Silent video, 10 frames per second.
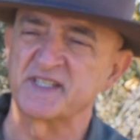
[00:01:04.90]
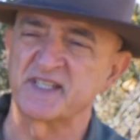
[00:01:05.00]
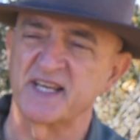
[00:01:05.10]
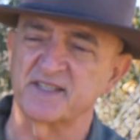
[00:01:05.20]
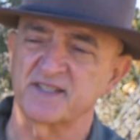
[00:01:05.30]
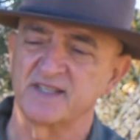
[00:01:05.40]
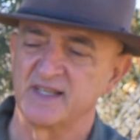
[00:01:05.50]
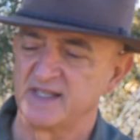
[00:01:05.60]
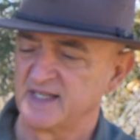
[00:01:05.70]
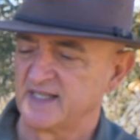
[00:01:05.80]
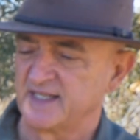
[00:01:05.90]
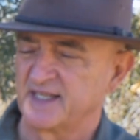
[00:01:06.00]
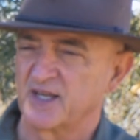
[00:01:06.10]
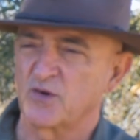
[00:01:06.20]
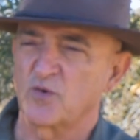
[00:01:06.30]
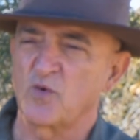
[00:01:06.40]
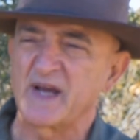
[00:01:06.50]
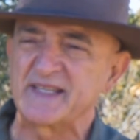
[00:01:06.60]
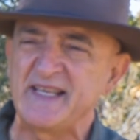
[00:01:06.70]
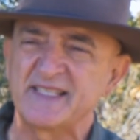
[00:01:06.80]
snakes.
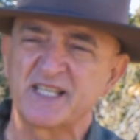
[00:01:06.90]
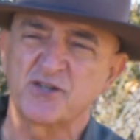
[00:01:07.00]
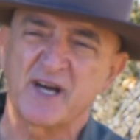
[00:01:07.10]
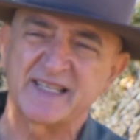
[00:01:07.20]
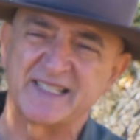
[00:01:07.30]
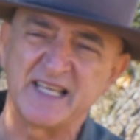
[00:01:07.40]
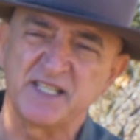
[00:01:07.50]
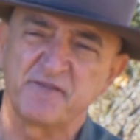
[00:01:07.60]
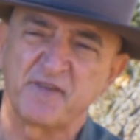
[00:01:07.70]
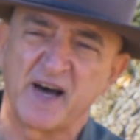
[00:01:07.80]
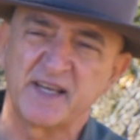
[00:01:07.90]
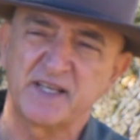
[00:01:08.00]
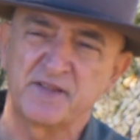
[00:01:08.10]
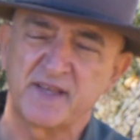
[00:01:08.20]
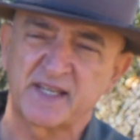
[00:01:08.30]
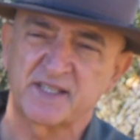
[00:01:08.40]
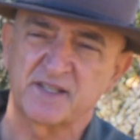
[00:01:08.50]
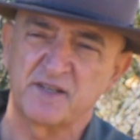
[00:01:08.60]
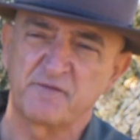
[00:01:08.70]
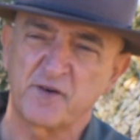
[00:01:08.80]
Quite easy to identify in that
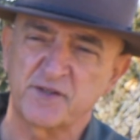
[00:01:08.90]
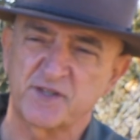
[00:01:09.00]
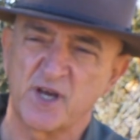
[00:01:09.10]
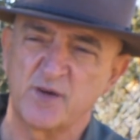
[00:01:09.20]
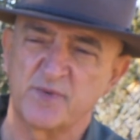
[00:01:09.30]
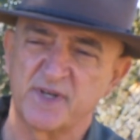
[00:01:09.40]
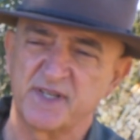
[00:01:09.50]
the forest cobra